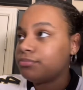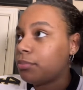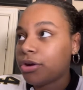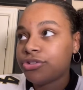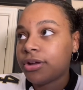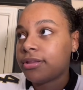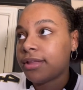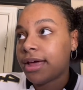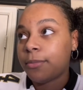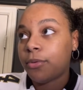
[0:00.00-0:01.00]
Marshon
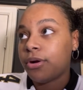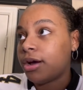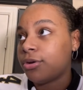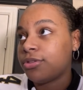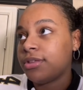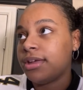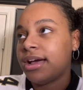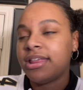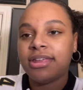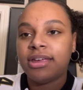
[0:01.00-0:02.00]
Lattimore healthy.
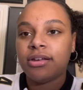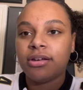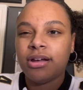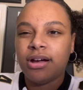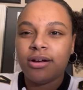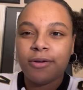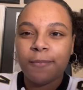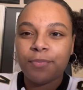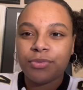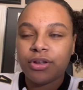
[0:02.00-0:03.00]
I think
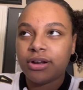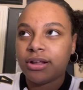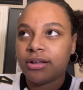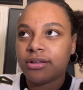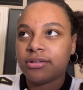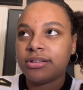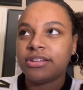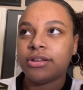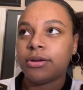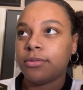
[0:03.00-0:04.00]

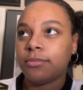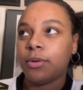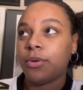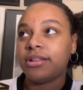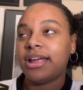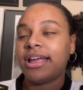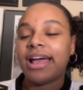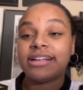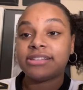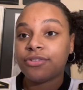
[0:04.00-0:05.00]
he's gonna be wearing that
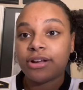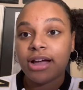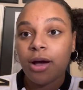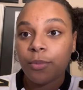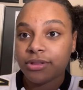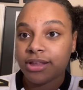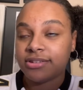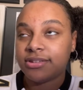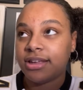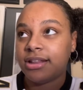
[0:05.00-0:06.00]
cast. I forgot what they
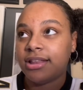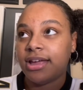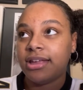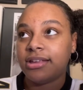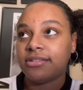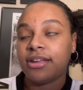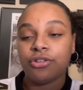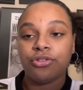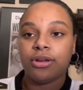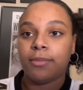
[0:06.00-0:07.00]
said that his
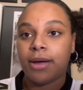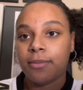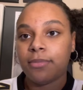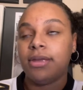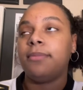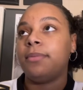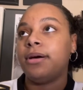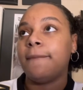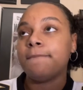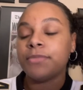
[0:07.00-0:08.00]
injury might be,
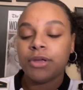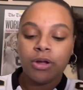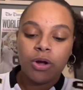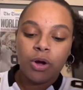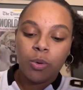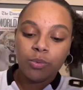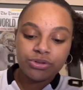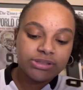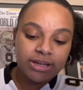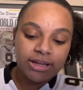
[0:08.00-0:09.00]
but we'll
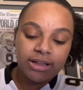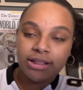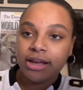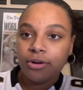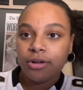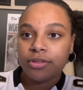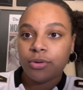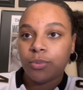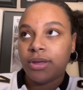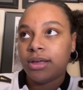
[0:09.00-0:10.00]
see later on in
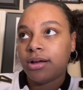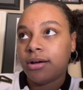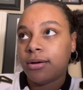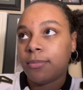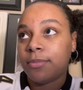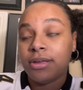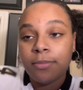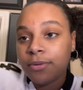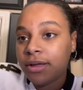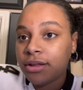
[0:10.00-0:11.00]
the week. But
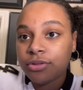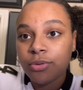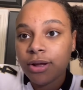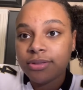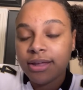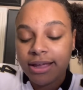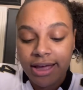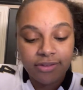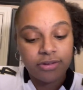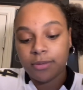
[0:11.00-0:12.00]
he played throughout that
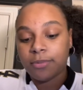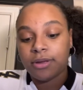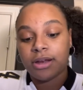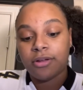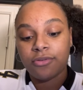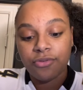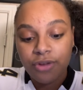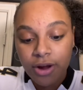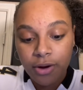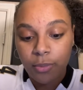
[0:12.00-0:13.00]
cast, and he played
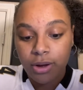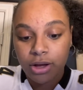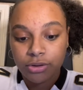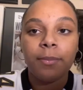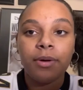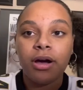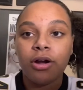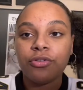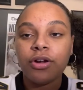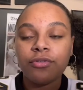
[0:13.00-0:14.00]
very well. But
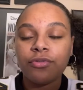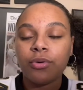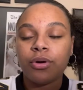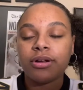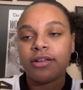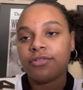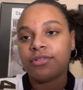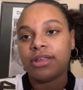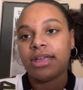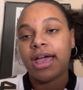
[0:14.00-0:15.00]
our front four
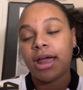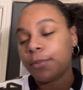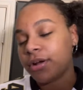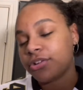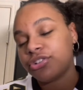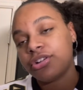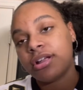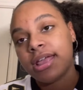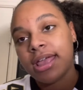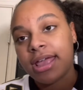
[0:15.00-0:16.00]
definitely had
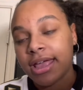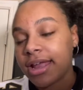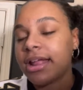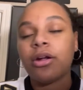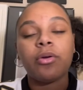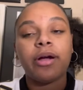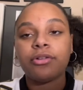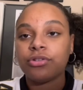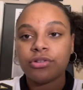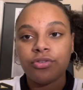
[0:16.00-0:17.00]
pressure in Aaron
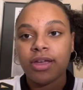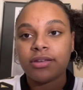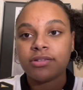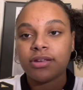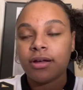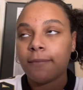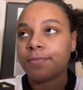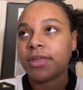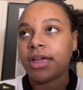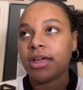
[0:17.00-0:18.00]
Rodgers' face.
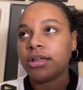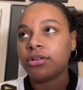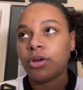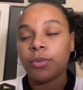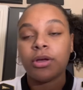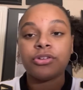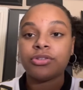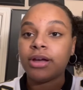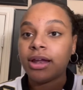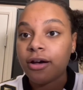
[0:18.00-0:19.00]
I know we
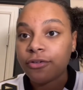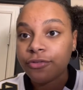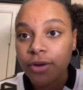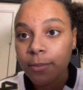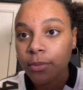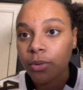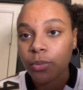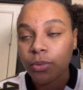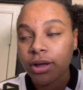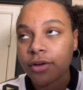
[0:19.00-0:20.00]
also got a fumble
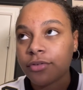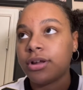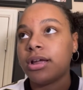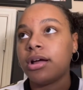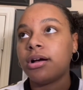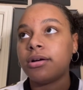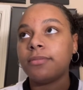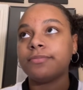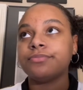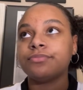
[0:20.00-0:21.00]
recovery.
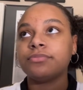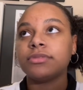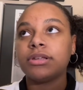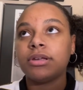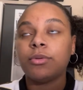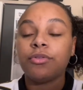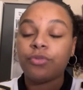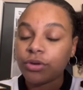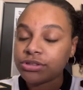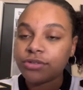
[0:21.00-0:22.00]
We
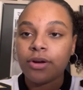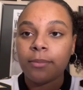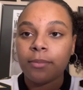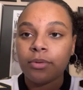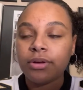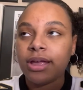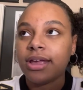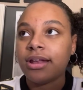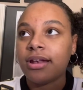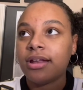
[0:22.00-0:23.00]
forced a fumble,
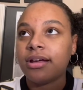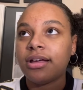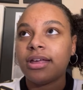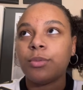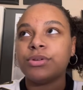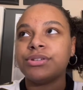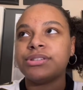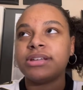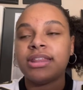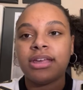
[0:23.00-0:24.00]
and it
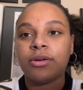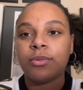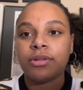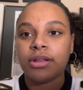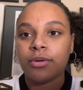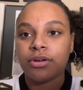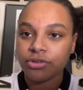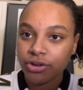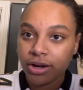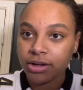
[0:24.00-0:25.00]
was, I think, when they
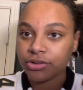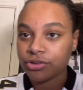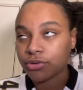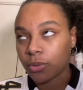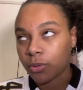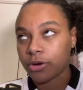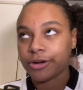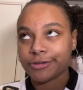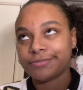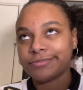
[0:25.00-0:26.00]
were trying to
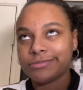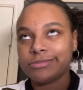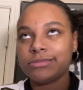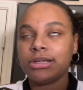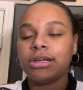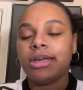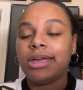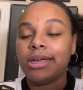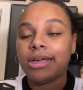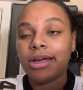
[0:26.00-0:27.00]
score
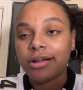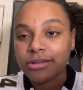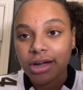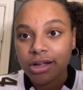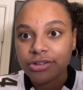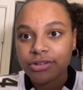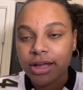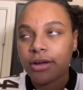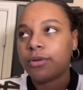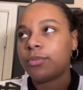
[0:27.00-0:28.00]
and get a
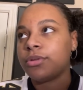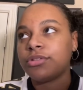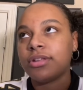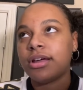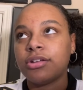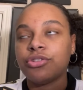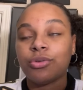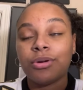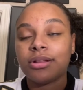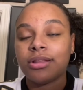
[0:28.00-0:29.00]
touchdown with
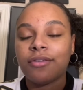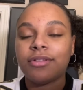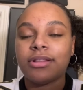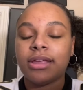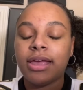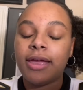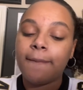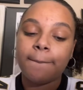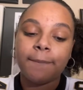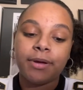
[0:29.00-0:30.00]
Jordan Love in the
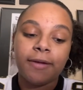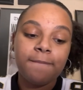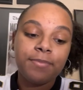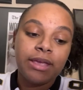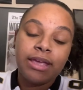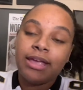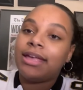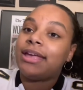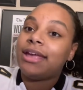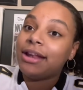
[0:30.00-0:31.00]
game, but
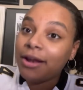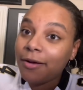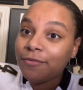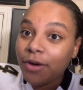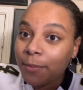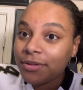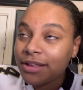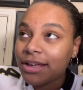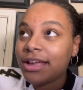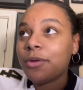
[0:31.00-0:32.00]
ended up
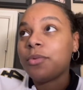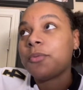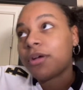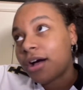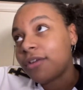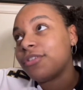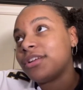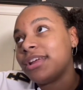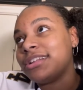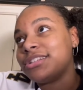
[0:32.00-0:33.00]
fumbling and we
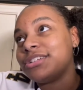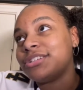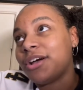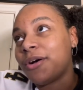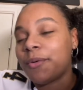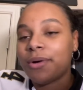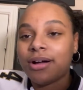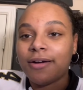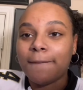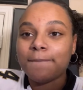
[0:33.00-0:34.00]
recovered it. So
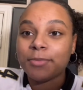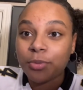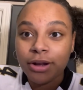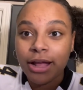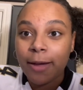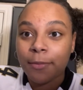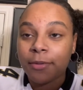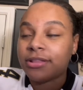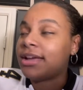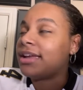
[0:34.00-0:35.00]
I'm pretty happy
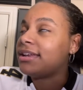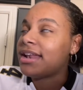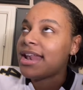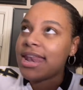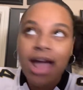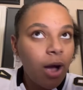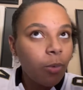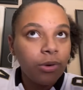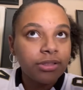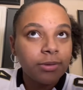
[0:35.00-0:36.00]
about that. I did
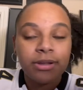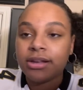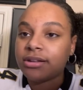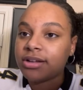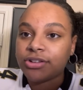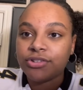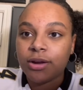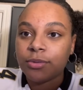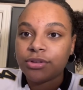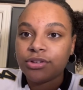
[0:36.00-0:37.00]
not want them to get a
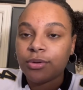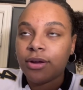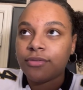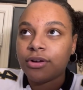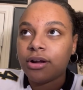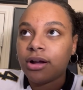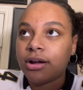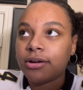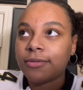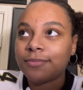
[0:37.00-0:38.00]
touchdown whatsoever,
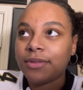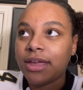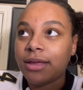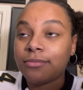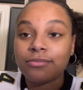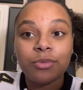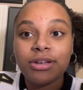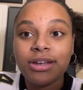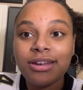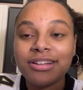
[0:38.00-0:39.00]
and we
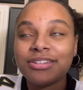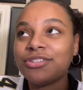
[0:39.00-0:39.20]
didn't.